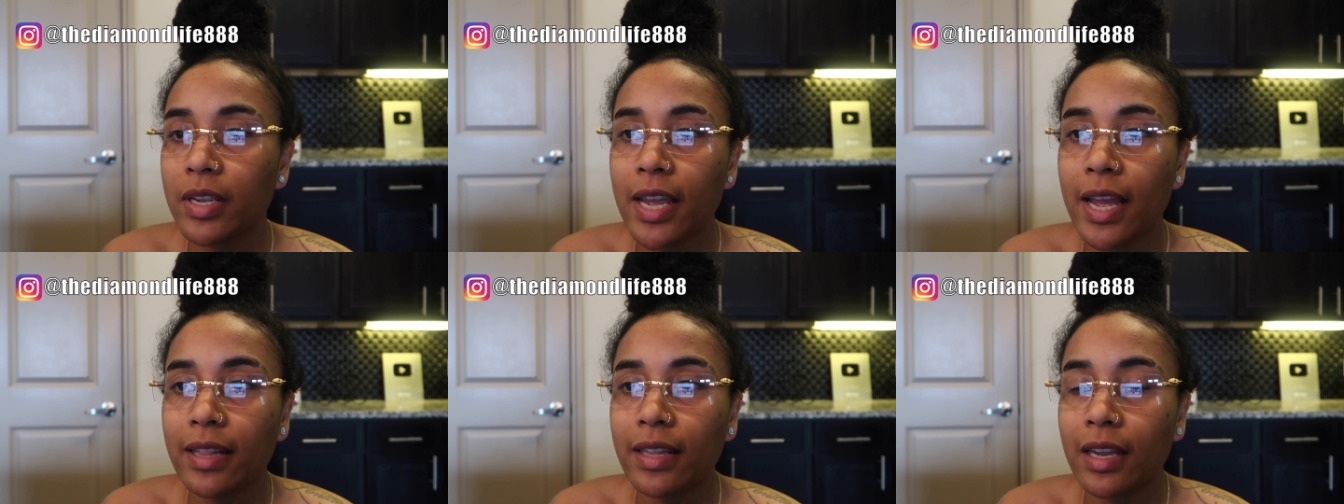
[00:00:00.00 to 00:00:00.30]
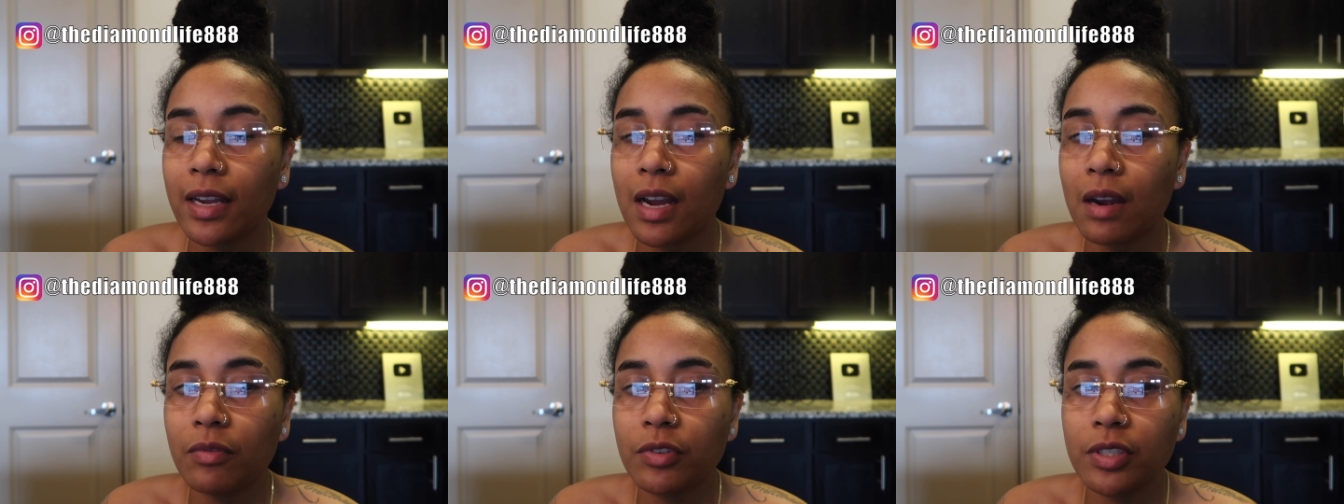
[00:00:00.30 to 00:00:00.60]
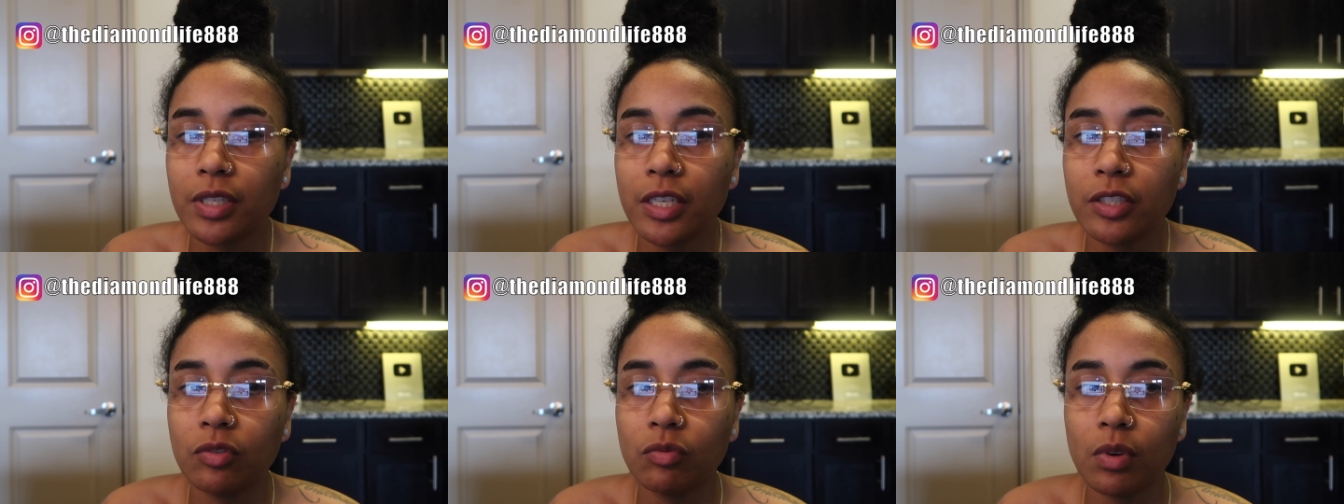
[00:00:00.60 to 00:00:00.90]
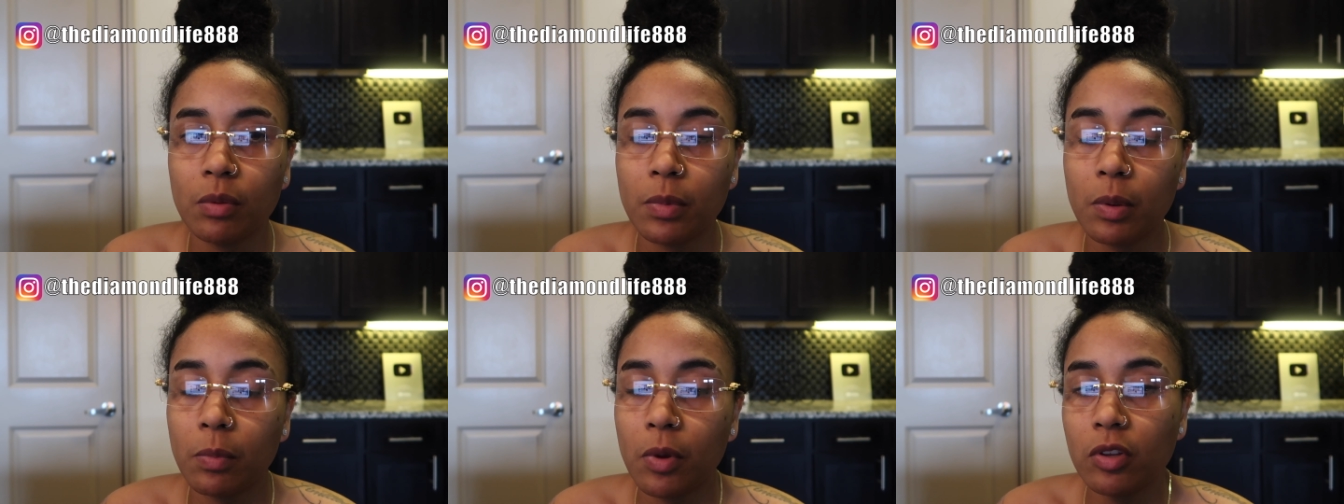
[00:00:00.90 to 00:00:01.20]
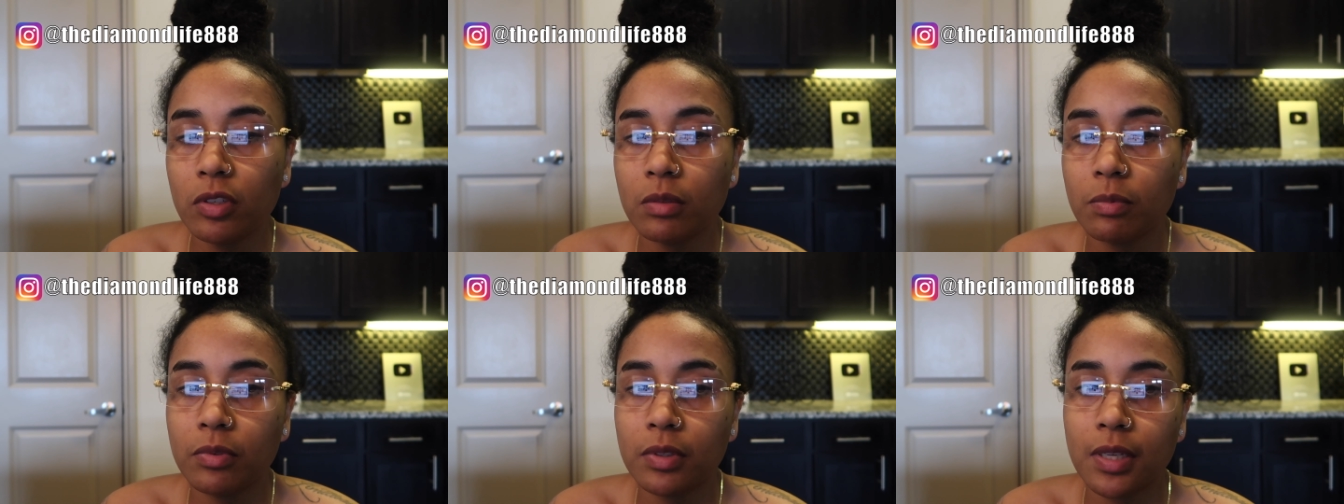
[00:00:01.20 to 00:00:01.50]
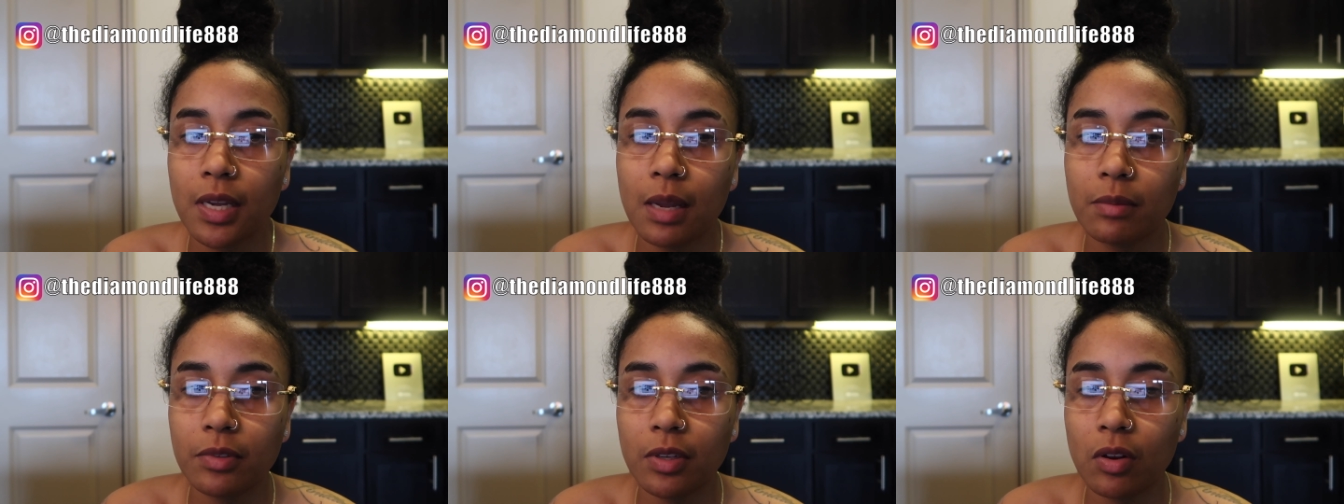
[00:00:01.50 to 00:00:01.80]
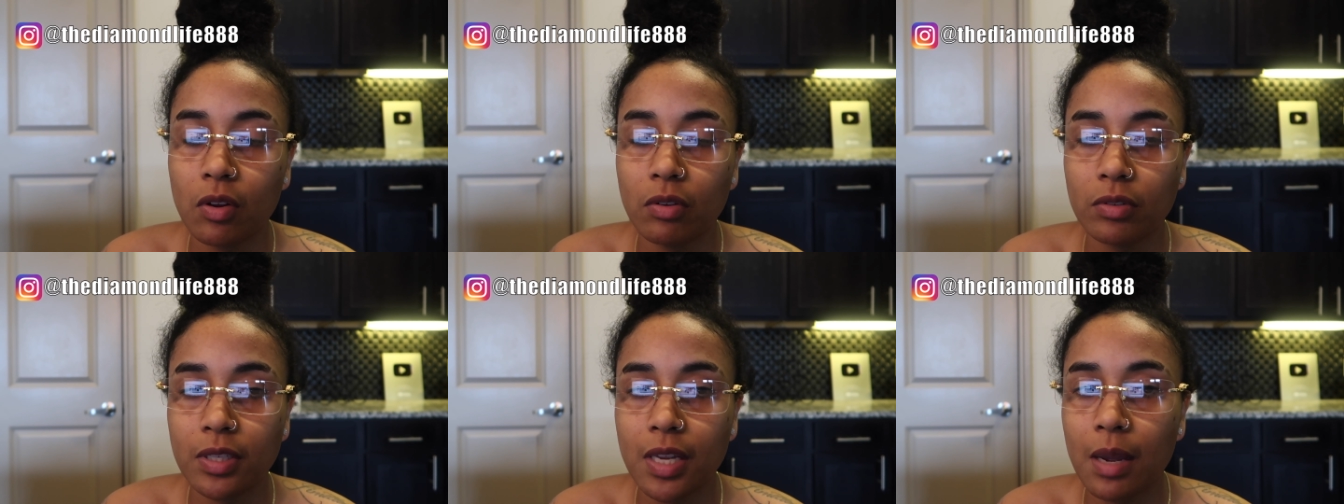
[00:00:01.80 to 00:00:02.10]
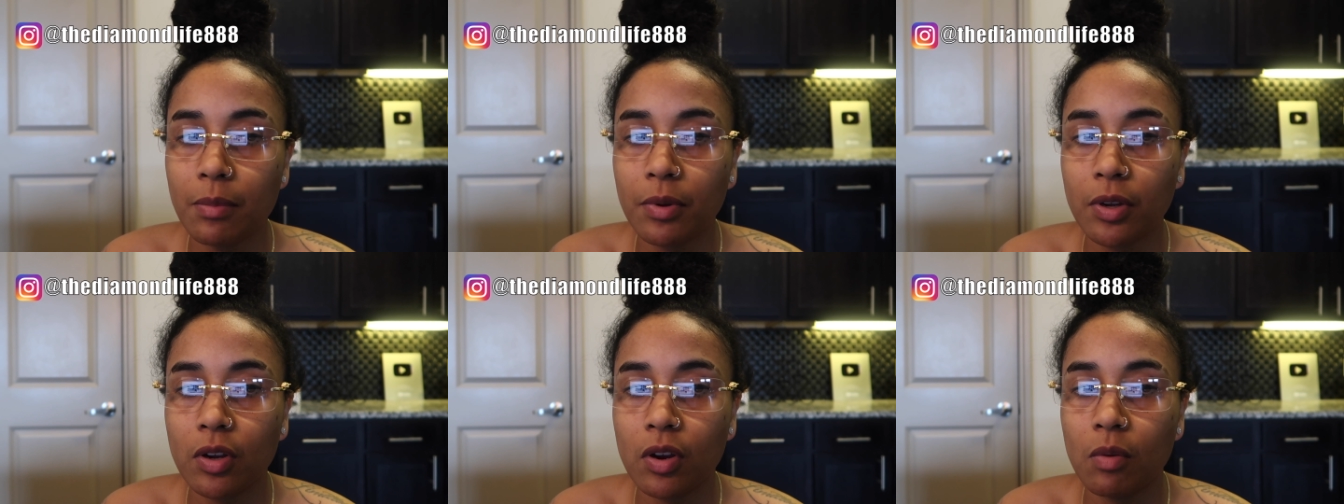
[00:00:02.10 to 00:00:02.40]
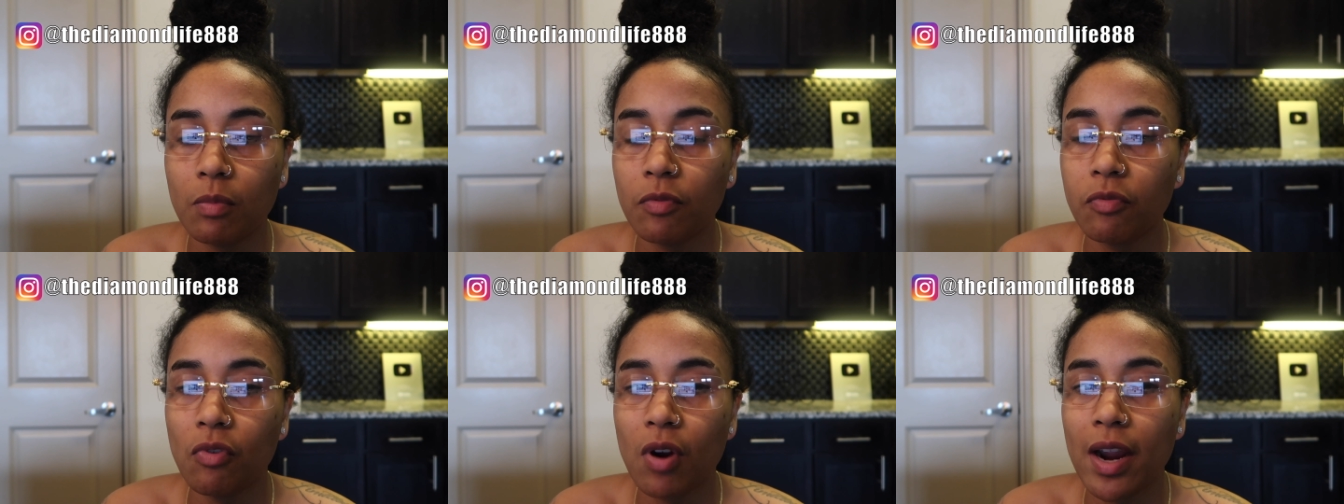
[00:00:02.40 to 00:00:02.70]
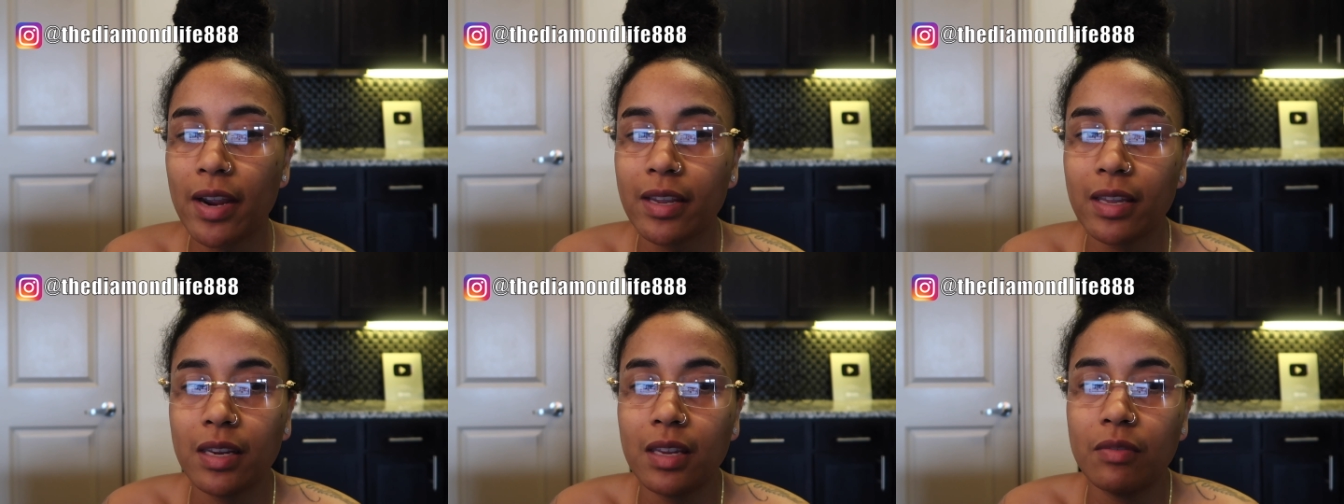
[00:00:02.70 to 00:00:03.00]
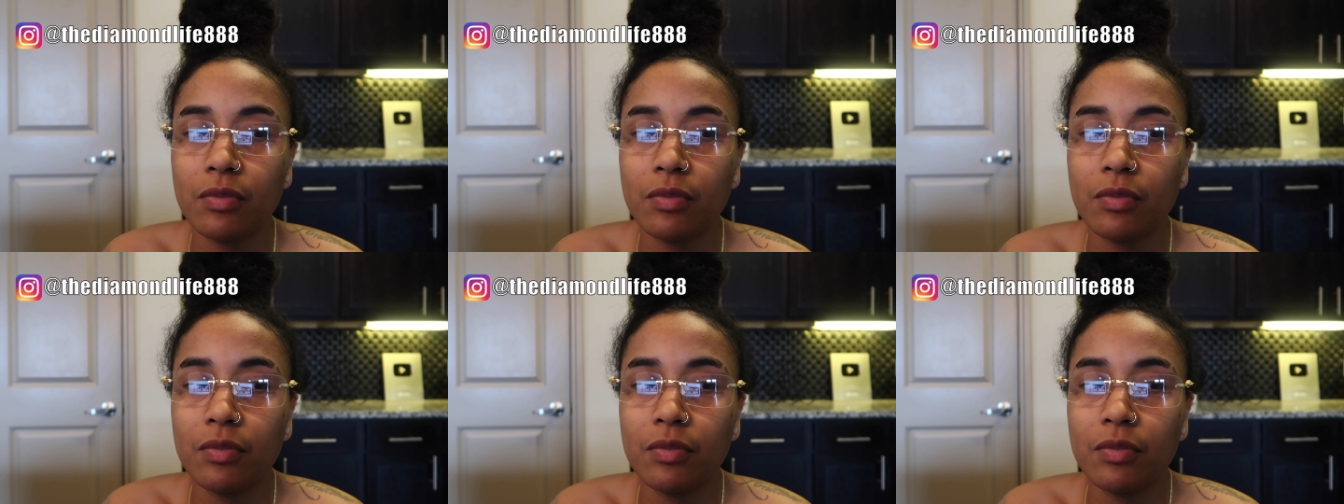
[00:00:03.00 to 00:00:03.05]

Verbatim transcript: He had that conversation with me multiple times a long time ago before I could